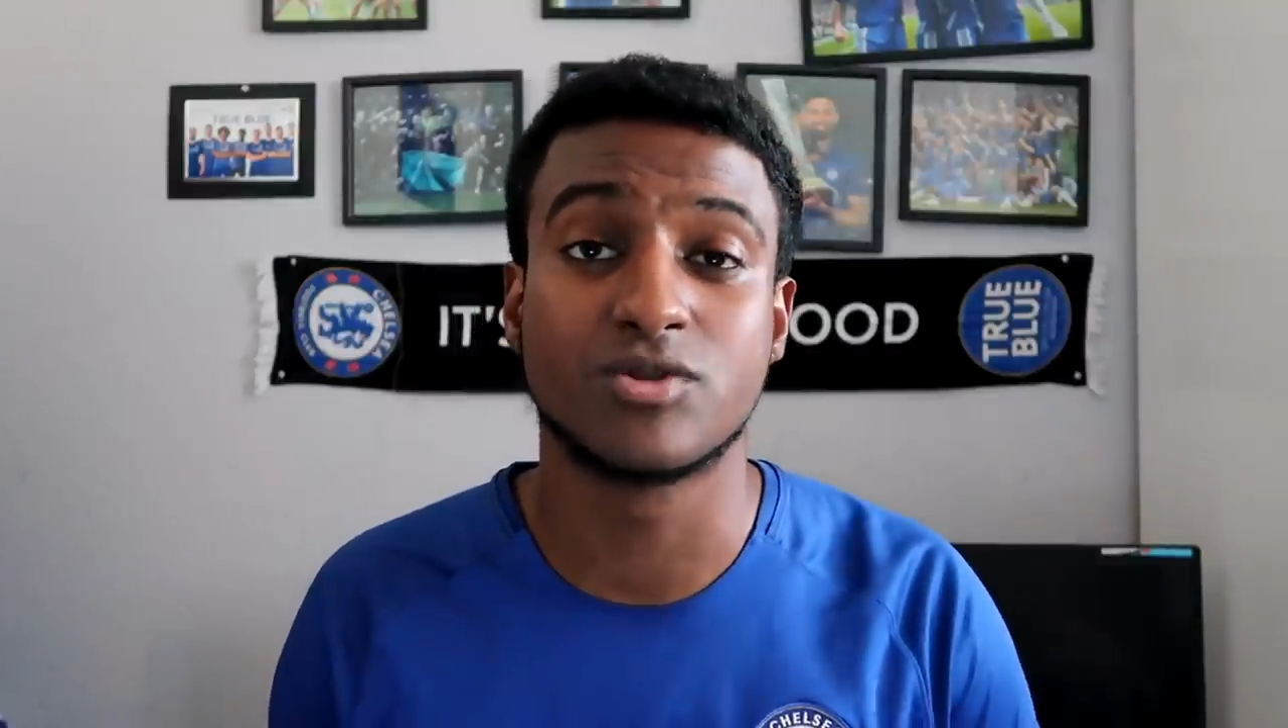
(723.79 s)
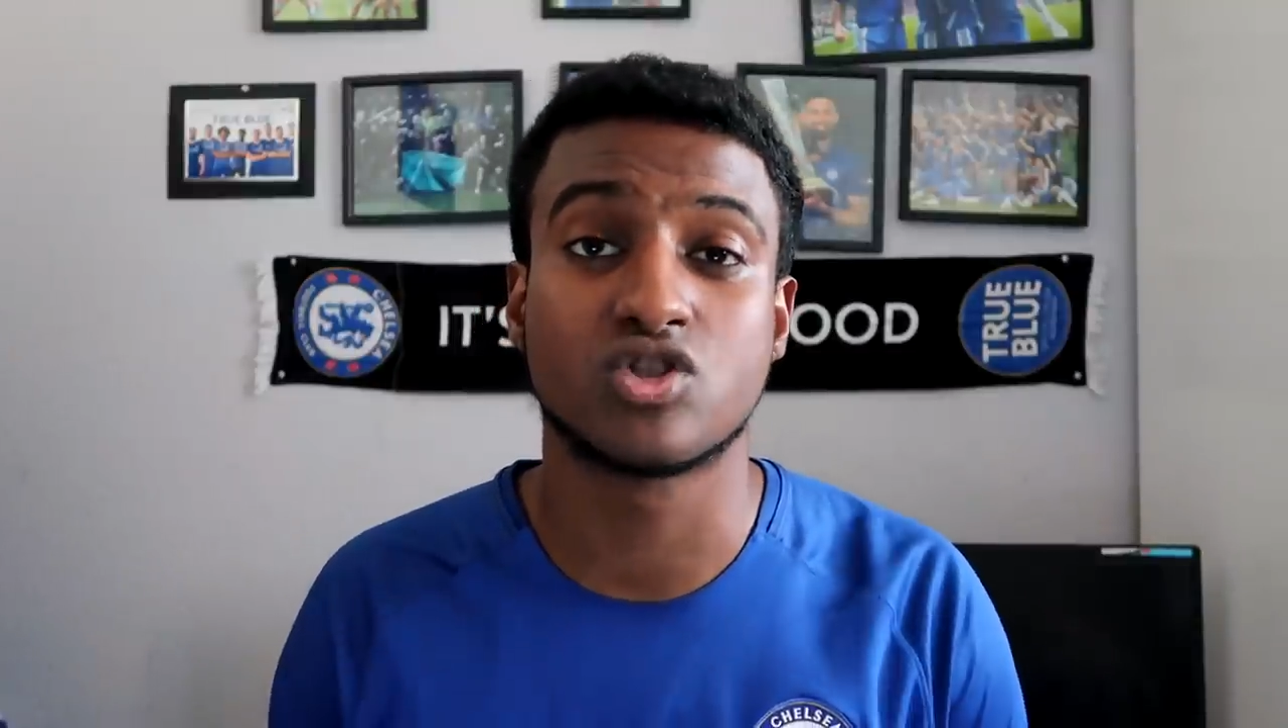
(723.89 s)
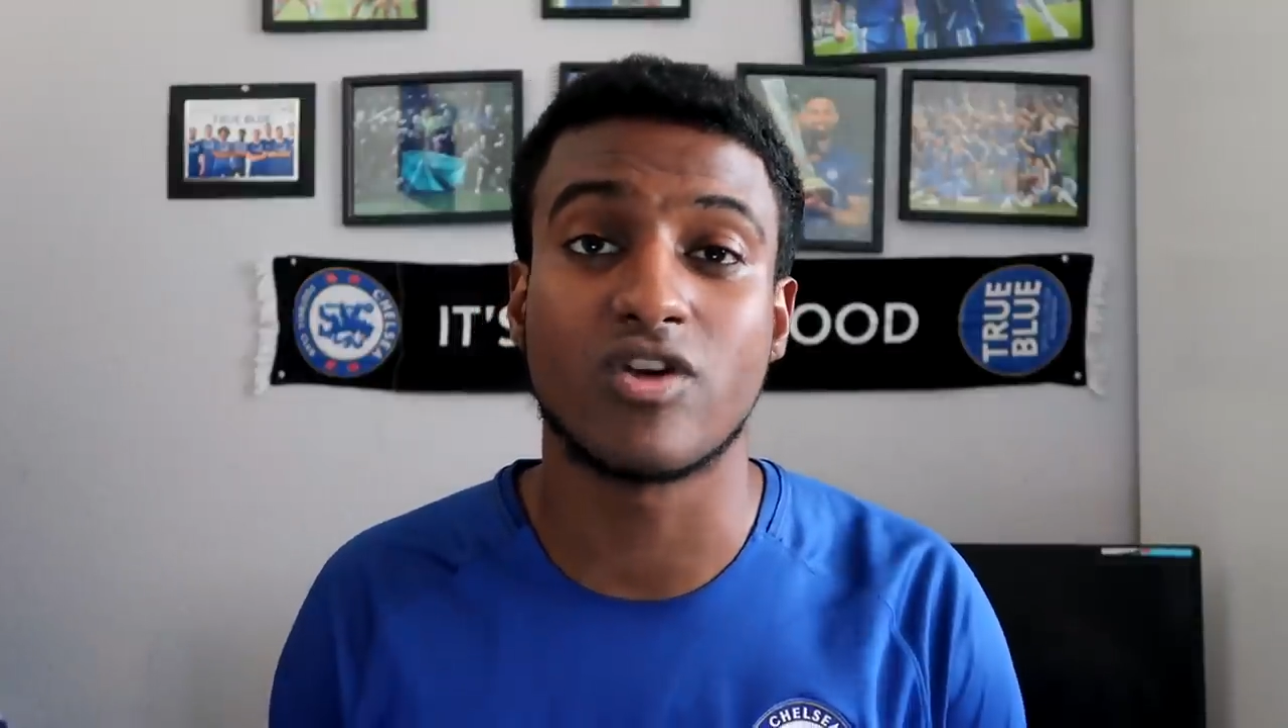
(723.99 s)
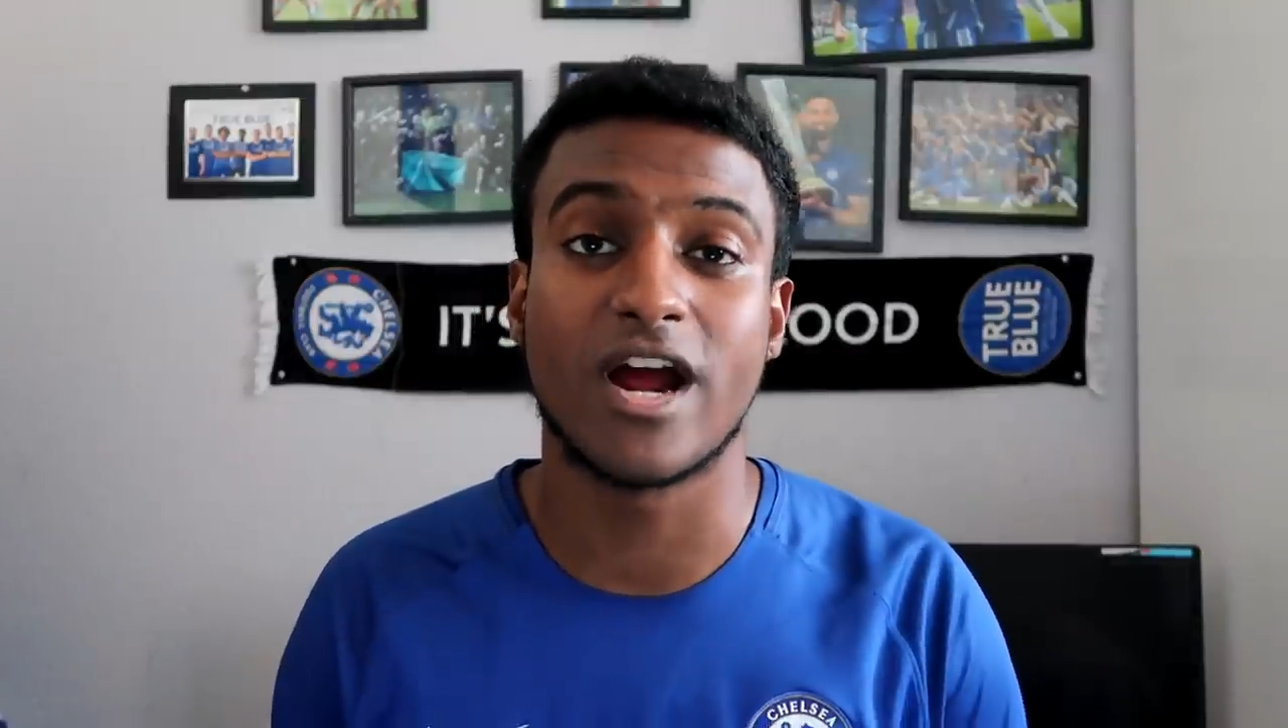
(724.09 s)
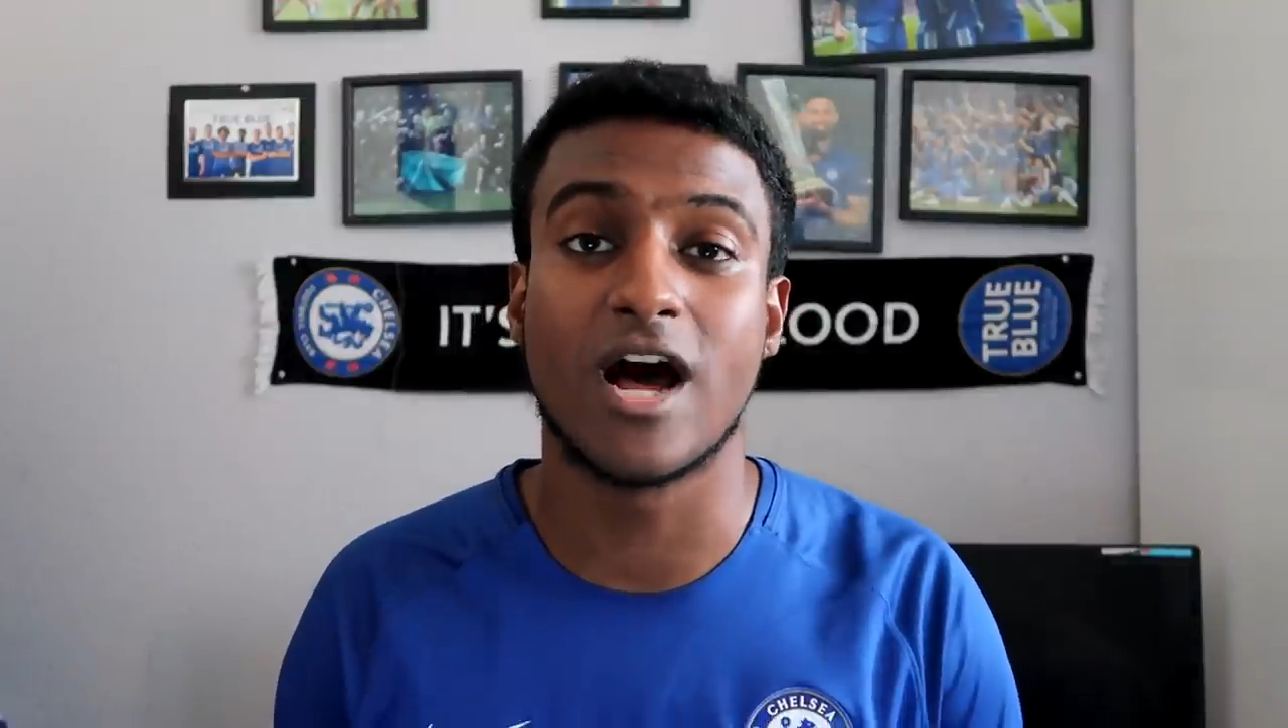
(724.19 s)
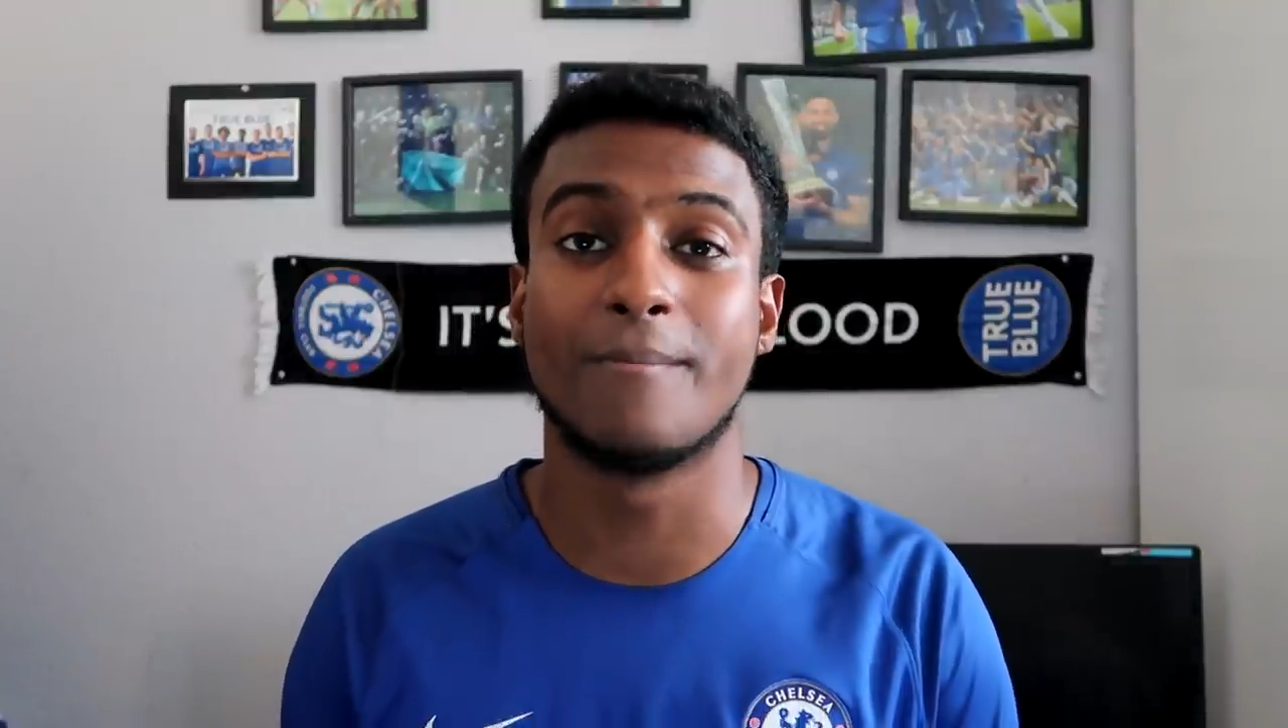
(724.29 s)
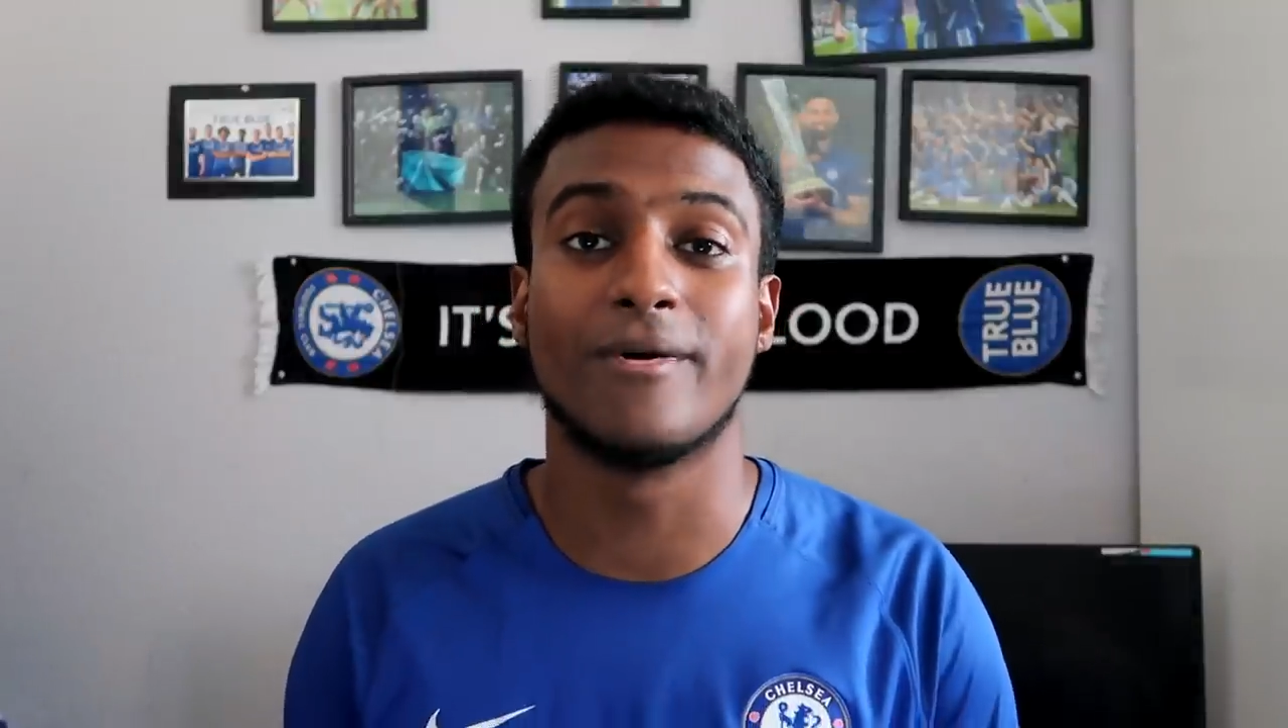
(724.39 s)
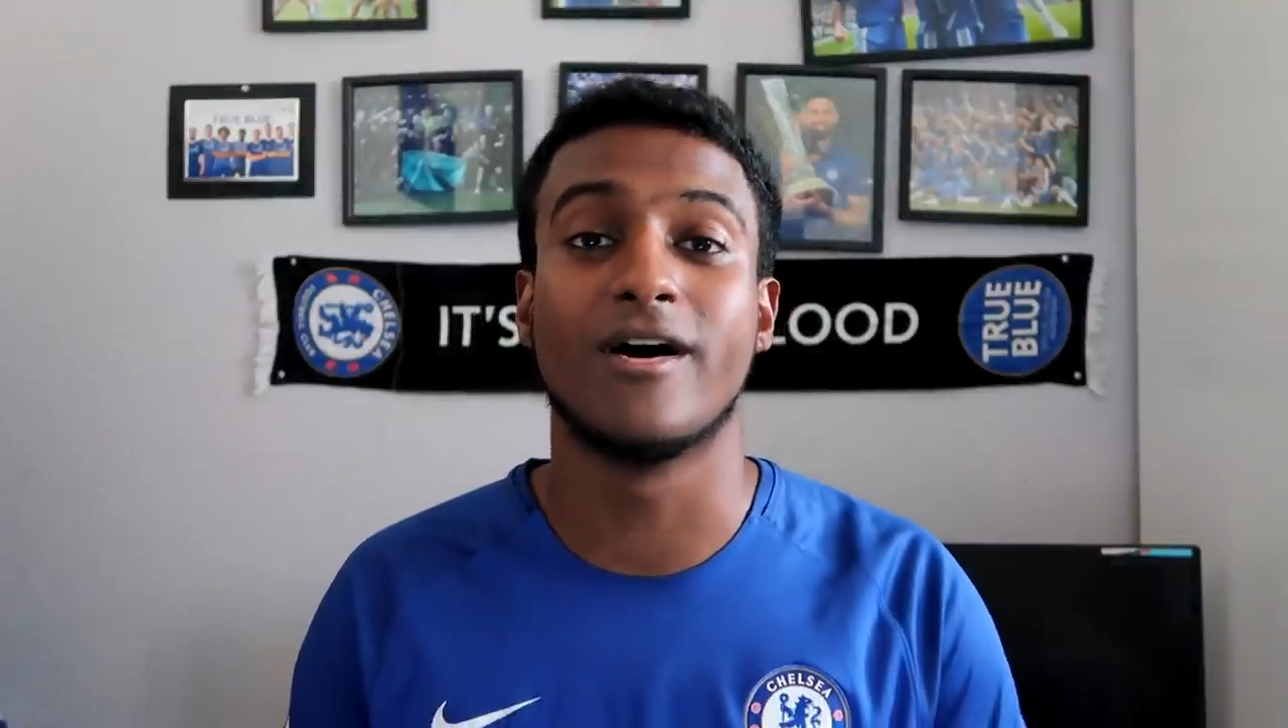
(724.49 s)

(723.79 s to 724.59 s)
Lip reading: straight up.